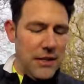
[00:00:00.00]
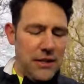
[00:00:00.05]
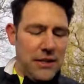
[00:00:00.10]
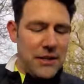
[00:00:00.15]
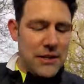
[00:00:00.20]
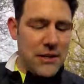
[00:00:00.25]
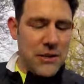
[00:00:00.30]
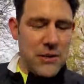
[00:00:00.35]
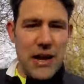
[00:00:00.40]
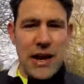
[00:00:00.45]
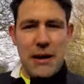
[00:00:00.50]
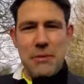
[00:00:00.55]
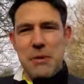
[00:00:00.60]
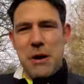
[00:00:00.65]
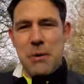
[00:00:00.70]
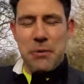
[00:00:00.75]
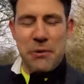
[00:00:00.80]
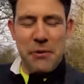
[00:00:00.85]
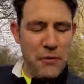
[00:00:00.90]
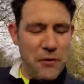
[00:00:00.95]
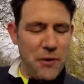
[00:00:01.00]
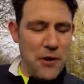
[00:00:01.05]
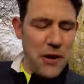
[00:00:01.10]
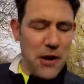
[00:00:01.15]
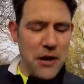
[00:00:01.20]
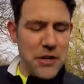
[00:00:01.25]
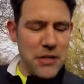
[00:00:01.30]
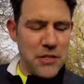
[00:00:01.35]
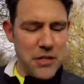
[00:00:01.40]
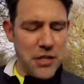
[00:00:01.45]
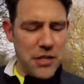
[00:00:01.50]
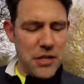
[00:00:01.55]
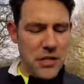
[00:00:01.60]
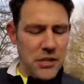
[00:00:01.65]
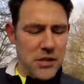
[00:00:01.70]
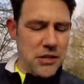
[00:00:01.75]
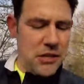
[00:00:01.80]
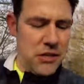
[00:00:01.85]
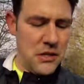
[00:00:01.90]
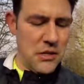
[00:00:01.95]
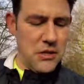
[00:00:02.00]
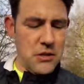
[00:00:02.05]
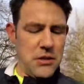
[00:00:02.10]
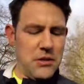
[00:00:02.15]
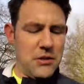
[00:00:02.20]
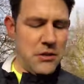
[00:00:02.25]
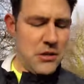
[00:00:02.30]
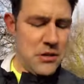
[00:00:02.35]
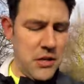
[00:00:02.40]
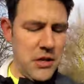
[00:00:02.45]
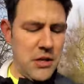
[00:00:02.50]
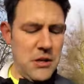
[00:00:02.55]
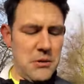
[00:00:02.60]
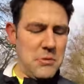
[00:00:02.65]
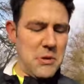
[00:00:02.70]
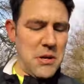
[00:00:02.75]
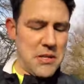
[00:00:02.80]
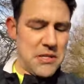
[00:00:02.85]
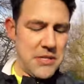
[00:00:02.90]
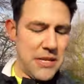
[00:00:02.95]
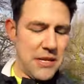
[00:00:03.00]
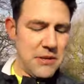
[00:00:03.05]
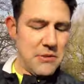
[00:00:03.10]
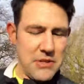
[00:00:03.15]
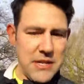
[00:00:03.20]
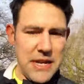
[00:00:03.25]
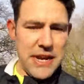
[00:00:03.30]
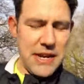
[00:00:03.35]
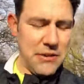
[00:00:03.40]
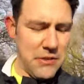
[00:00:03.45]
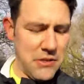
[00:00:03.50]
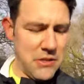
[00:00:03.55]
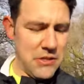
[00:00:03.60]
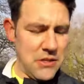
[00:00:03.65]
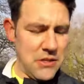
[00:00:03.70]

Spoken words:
So I came out a bit fast, but I settled down.